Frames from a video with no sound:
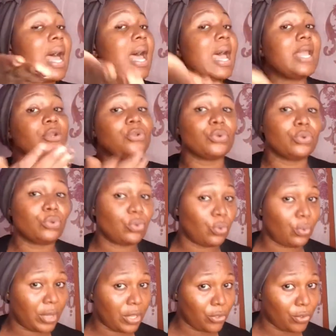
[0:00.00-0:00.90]
I don't know
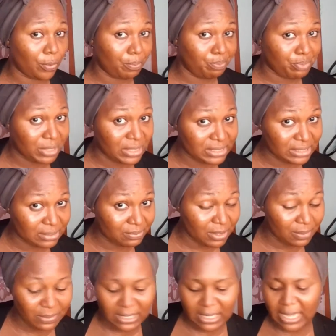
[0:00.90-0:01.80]
where you're based,
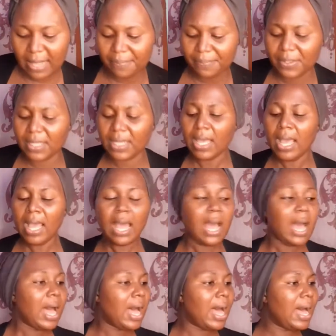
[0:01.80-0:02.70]
Mimi Gabi,
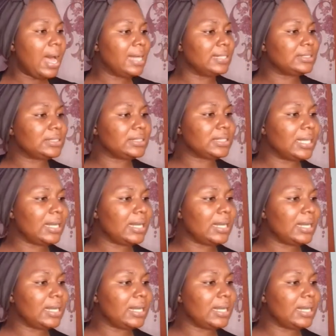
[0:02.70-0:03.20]
and